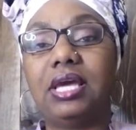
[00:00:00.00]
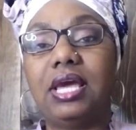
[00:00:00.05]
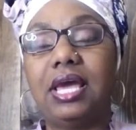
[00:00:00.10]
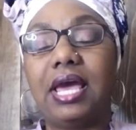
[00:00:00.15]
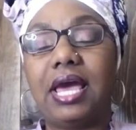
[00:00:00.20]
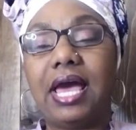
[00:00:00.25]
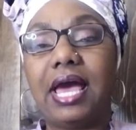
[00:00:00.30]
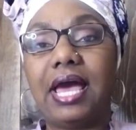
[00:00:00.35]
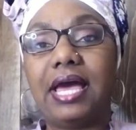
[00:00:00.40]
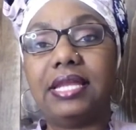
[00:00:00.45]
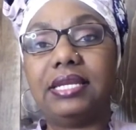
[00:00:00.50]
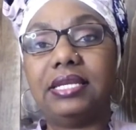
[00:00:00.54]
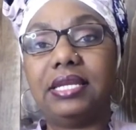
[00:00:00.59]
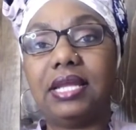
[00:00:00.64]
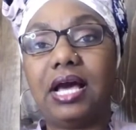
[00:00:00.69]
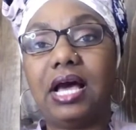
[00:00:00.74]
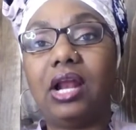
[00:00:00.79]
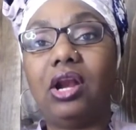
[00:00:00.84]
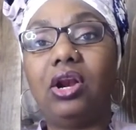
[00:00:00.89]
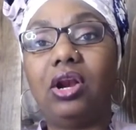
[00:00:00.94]

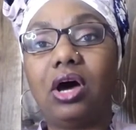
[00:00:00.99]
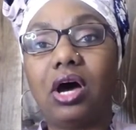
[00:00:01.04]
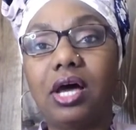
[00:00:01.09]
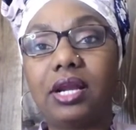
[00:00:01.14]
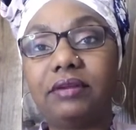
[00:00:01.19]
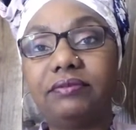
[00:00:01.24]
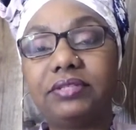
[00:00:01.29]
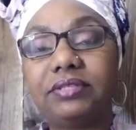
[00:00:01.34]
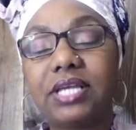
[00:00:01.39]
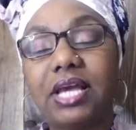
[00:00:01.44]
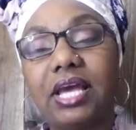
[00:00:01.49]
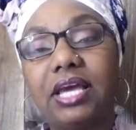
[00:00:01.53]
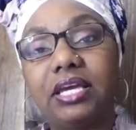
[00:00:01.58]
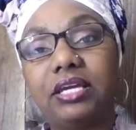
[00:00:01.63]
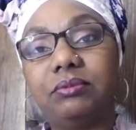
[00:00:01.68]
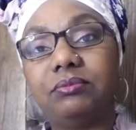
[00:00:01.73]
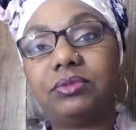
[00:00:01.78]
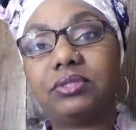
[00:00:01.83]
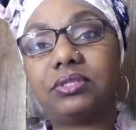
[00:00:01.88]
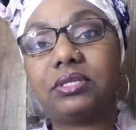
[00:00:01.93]
And a lot of
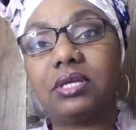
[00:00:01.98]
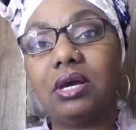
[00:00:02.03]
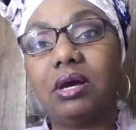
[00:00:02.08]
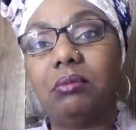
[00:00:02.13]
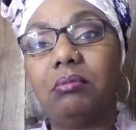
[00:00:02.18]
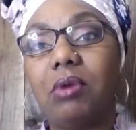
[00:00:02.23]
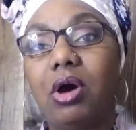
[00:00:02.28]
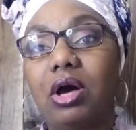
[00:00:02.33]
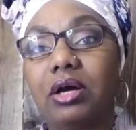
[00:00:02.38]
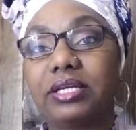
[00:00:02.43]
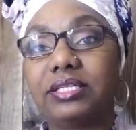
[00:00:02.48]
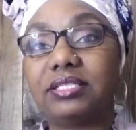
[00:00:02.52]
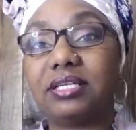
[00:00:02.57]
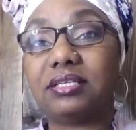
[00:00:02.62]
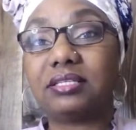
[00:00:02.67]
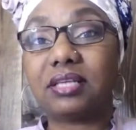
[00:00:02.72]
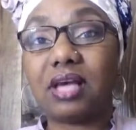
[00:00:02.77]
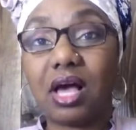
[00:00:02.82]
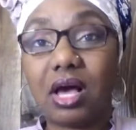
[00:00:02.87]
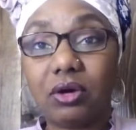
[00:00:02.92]
times,
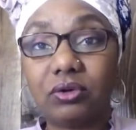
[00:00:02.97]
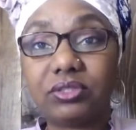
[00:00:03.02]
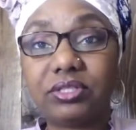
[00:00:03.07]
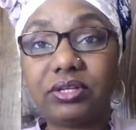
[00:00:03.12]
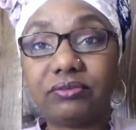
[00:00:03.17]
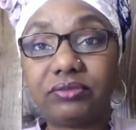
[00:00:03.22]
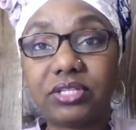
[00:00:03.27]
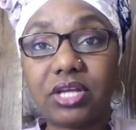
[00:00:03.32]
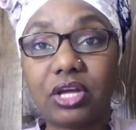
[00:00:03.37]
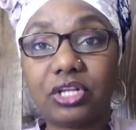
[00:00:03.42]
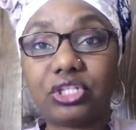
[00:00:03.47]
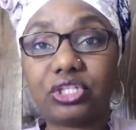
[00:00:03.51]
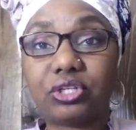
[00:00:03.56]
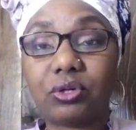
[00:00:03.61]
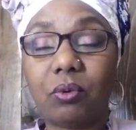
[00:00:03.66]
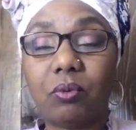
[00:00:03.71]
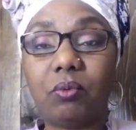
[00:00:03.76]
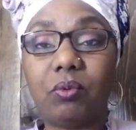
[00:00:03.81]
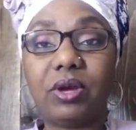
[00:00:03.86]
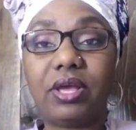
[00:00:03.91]
marketers are out of touch
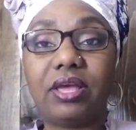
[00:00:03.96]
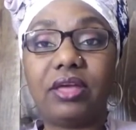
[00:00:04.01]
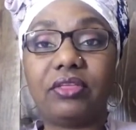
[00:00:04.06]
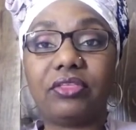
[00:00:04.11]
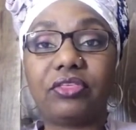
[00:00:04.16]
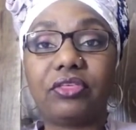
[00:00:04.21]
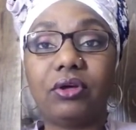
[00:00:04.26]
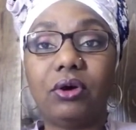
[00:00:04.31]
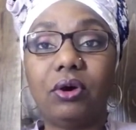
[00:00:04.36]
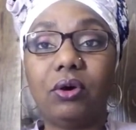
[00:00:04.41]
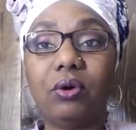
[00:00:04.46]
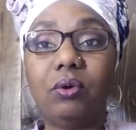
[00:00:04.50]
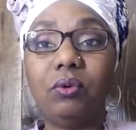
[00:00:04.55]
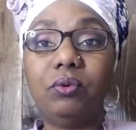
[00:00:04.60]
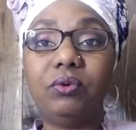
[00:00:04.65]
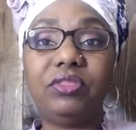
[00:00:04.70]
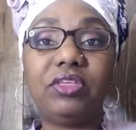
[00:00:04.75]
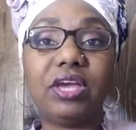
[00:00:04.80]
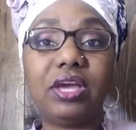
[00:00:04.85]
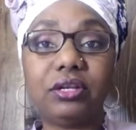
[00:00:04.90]
with
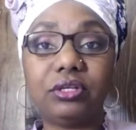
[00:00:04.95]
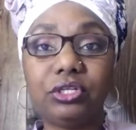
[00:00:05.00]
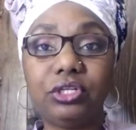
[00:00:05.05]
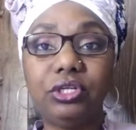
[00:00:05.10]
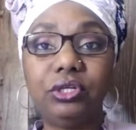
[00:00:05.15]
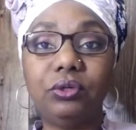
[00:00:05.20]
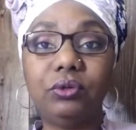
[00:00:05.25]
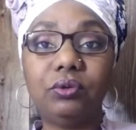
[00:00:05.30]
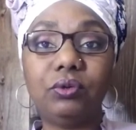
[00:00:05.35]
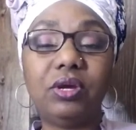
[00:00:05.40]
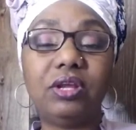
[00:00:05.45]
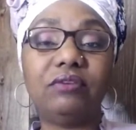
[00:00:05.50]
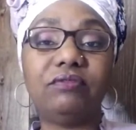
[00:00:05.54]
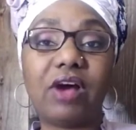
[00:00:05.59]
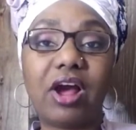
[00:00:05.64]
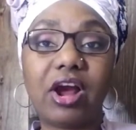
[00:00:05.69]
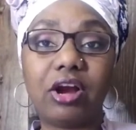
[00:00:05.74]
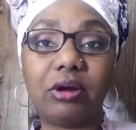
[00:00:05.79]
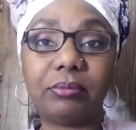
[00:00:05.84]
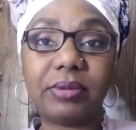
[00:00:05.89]
who their new
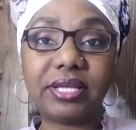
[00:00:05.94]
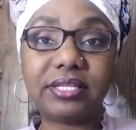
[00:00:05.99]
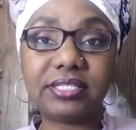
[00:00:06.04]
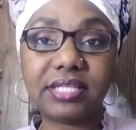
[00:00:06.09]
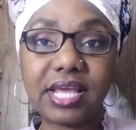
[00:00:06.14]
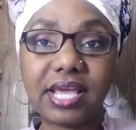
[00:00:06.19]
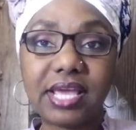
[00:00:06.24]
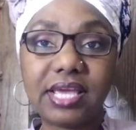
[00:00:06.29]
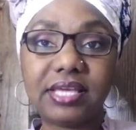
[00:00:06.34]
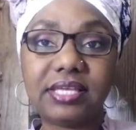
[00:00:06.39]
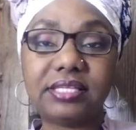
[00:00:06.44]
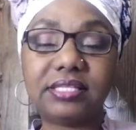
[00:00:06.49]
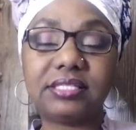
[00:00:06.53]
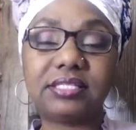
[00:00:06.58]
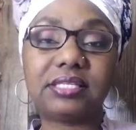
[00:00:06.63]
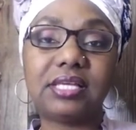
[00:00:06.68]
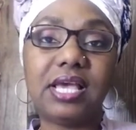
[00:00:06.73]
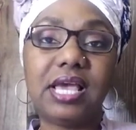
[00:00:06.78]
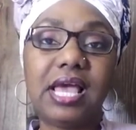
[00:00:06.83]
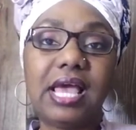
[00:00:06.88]
environment
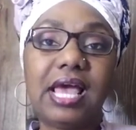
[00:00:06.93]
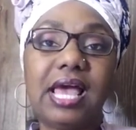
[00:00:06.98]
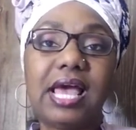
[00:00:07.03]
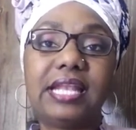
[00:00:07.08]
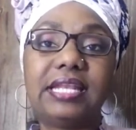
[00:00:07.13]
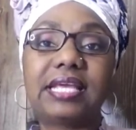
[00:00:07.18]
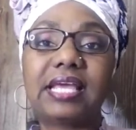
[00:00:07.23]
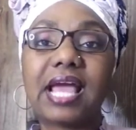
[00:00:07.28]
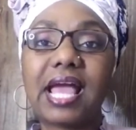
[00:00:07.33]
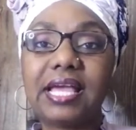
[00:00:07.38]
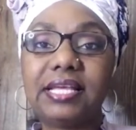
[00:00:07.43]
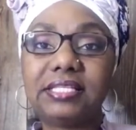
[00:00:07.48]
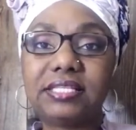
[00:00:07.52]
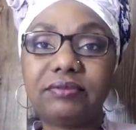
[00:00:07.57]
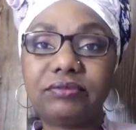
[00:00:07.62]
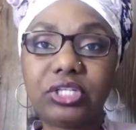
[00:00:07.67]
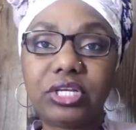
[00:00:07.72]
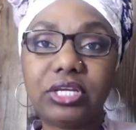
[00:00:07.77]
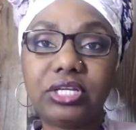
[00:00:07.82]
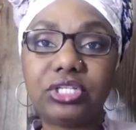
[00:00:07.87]
is and the kinds
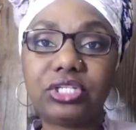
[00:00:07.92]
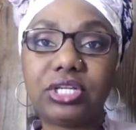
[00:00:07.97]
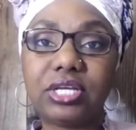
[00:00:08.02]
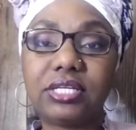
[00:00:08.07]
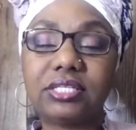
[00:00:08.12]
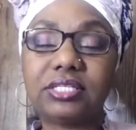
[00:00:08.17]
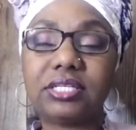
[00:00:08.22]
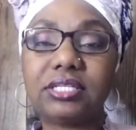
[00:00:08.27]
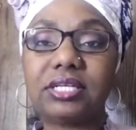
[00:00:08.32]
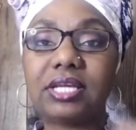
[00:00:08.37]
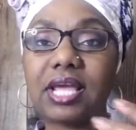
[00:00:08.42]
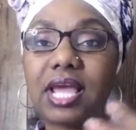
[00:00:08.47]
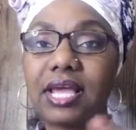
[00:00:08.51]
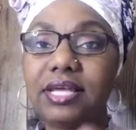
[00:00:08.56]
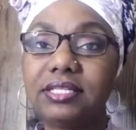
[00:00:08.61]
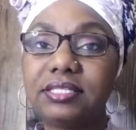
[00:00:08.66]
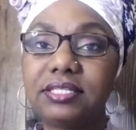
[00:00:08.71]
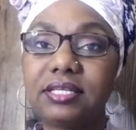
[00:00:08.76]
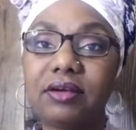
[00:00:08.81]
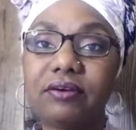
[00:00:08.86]
of changes and the
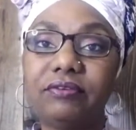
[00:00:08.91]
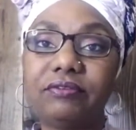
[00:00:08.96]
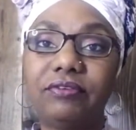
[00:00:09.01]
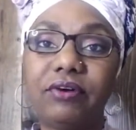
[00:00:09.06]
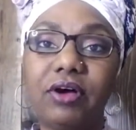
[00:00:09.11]
kinds of